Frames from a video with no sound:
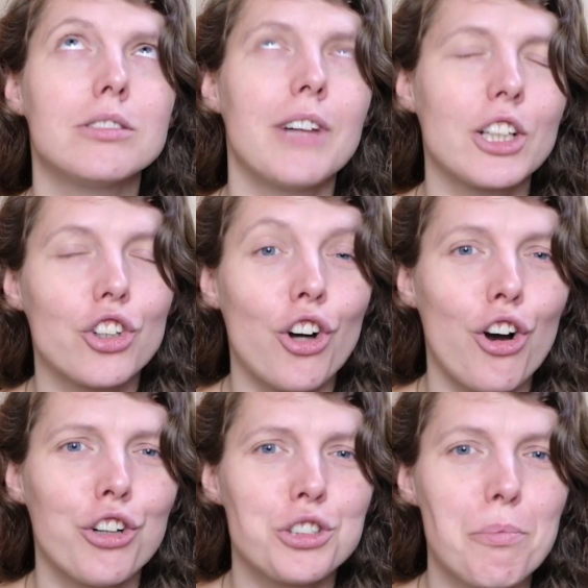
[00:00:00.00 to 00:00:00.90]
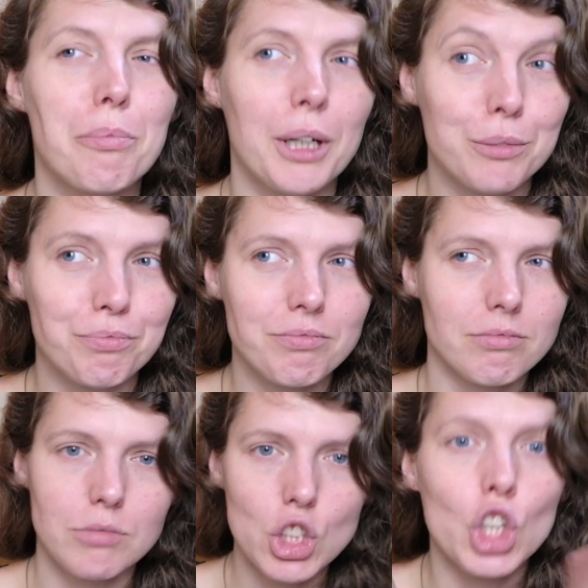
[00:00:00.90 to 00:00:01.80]
thank God. But
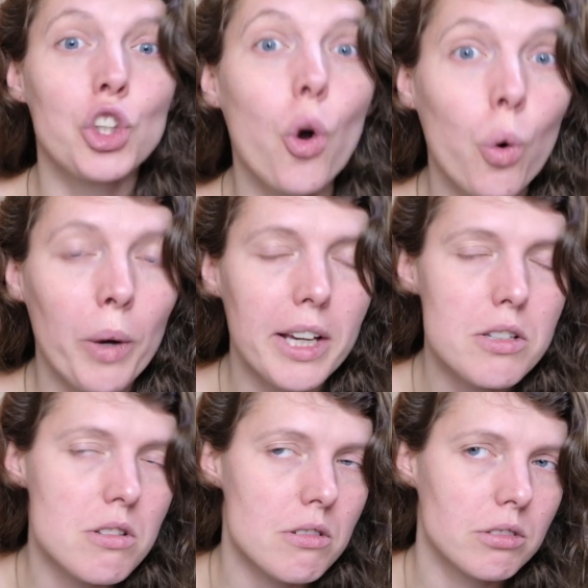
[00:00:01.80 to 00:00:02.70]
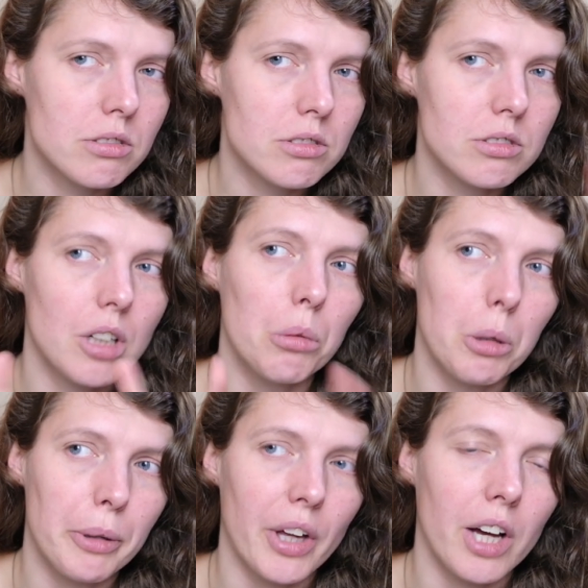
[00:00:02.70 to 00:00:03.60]
not always. I
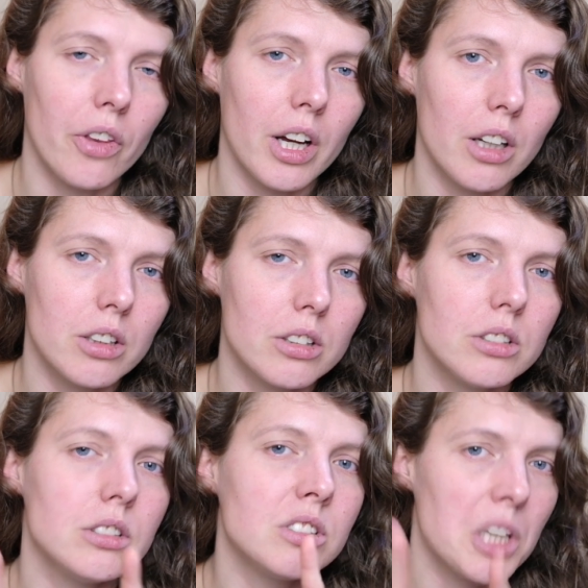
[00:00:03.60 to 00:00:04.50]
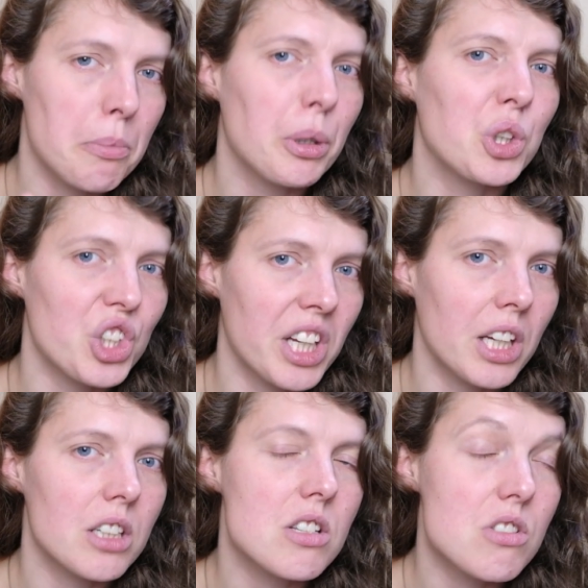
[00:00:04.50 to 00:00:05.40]
want to put it out there. They're pushing
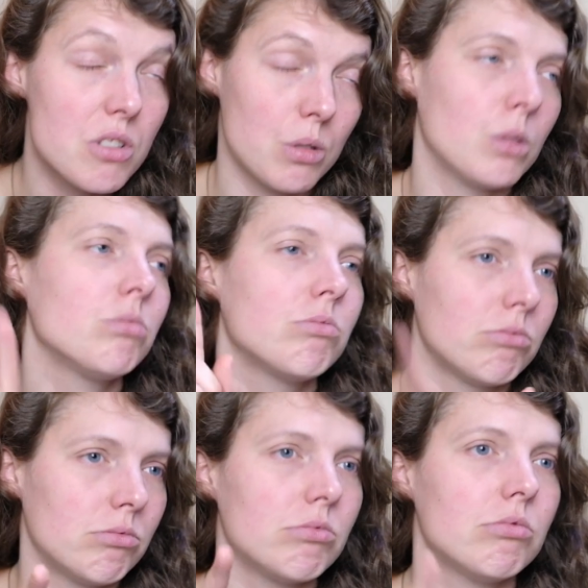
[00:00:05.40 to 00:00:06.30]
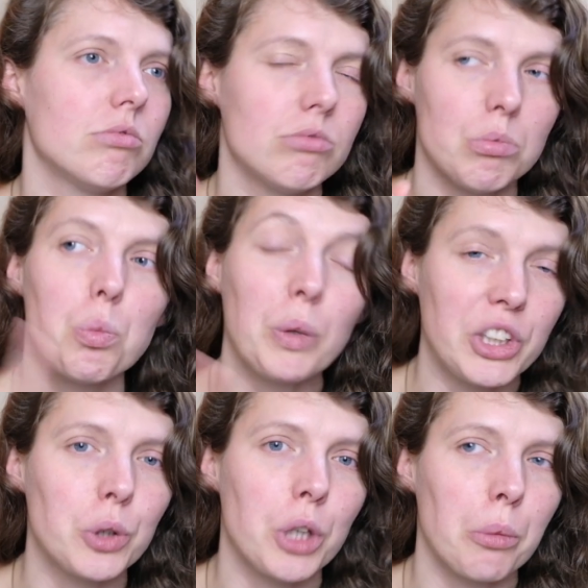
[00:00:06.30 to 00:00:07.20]
it. So we
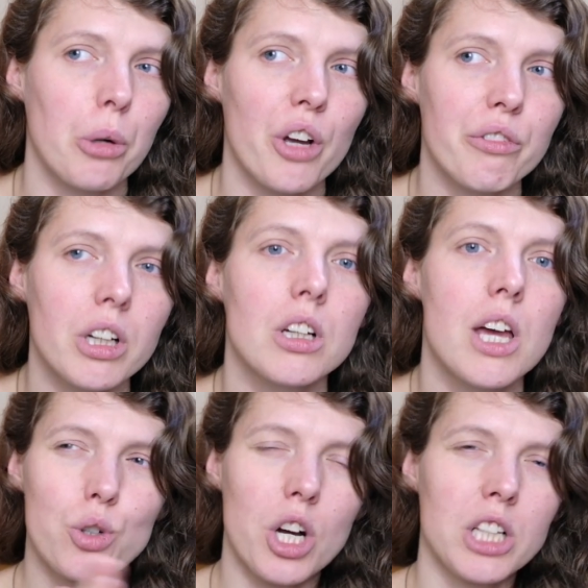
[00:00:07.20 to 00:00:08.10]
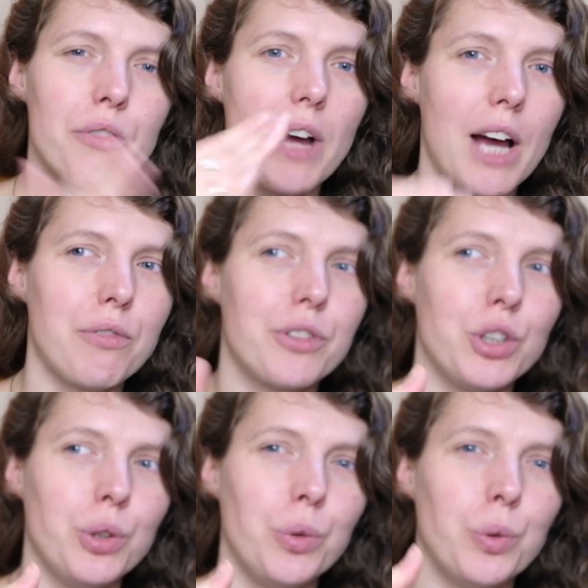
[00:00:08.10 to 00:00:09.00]
do go private. You kind of have
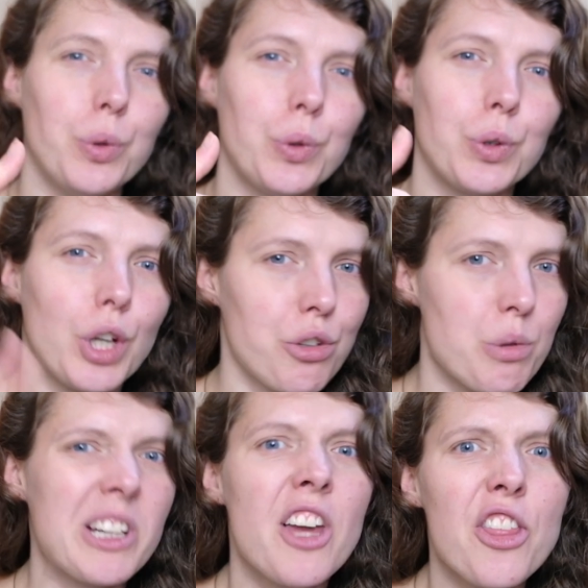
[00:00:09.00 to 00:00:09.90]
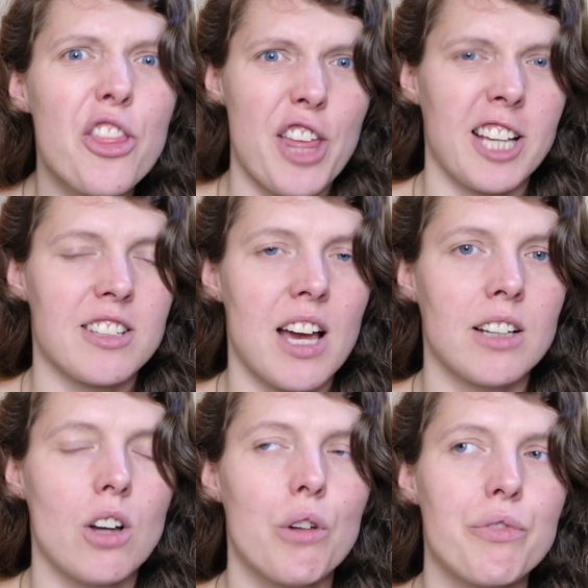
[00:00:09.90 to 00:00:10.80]
to go through another thing
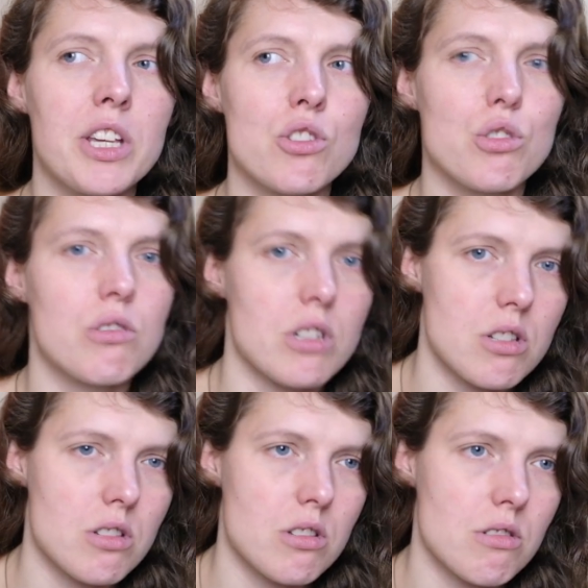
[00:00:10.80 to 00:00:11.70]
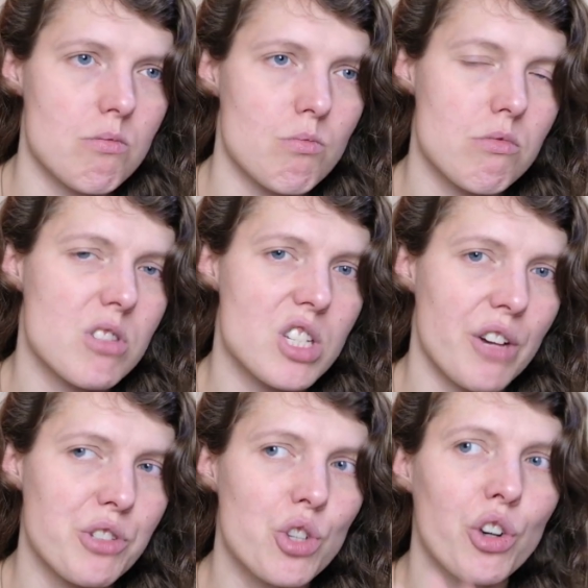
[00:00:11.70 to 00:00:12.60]
then of the insurance
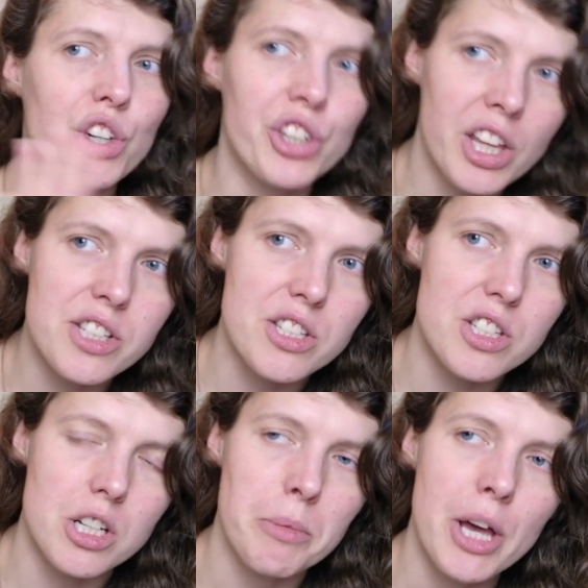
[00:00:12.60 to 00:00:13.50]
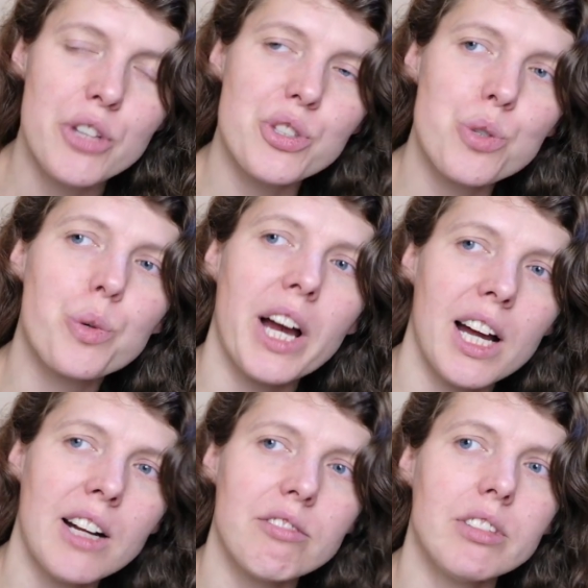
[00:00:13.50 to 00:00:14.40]
stuff. So you're on another system. So you
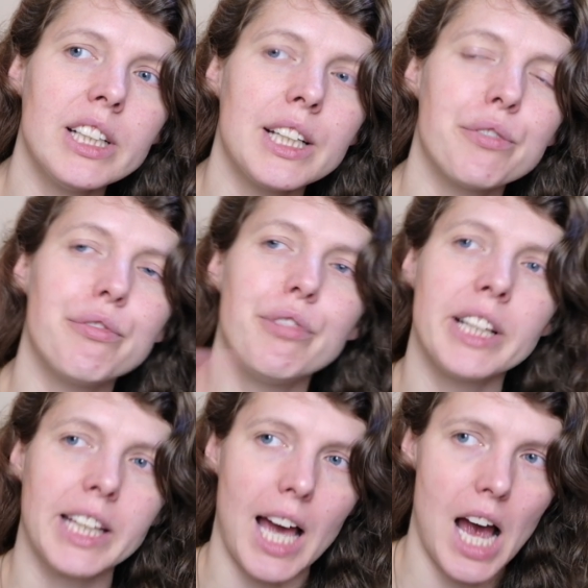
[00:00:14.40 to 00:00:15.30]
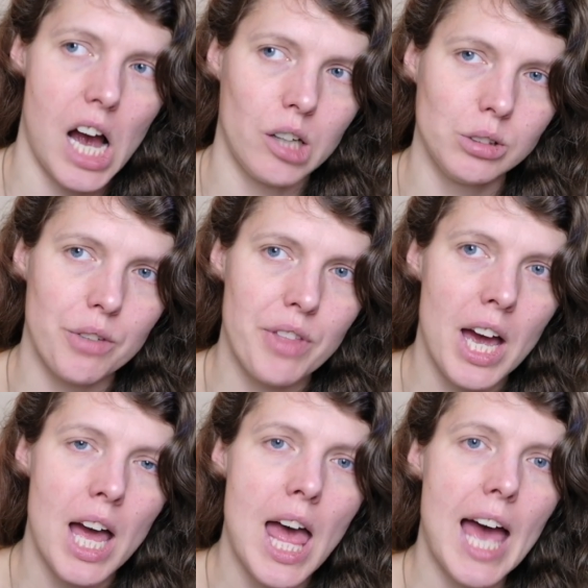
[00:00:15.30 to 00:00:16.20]
can't really fully get out of
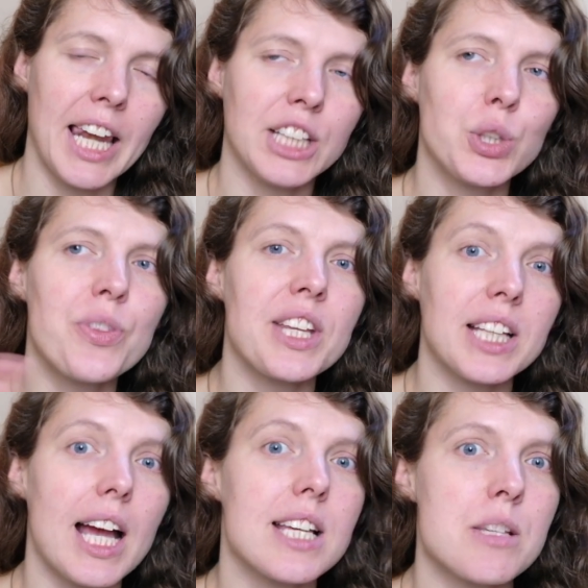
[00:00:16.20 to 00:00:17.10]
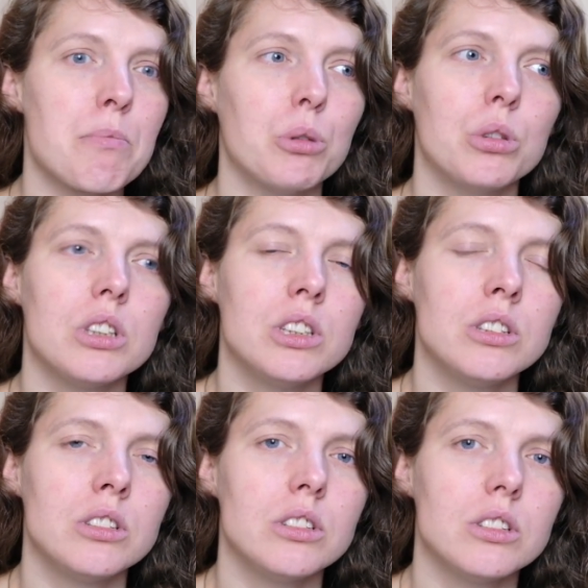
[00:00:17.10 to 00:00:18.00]
that. And I do think that is
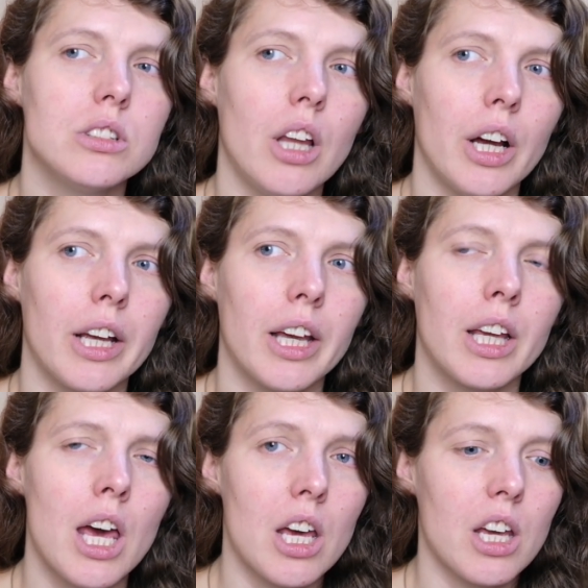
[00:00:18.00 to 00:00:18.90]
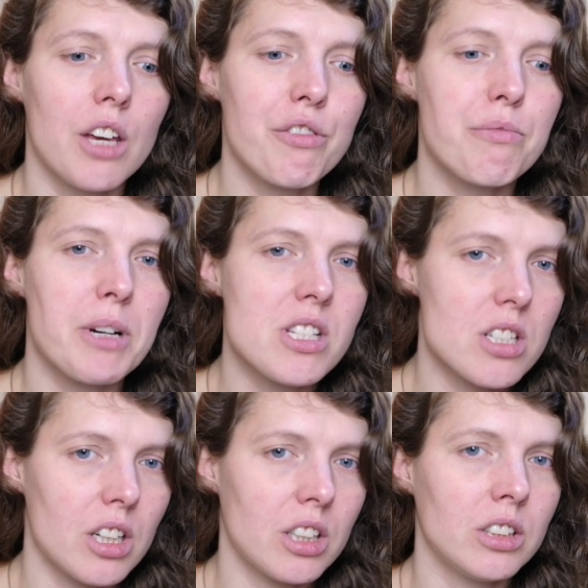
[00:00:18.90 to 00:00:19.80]
important. Like if my
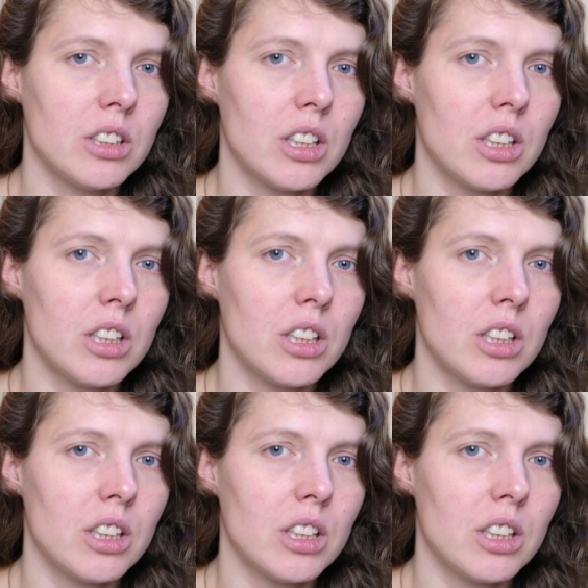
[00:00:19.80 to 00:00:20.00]
son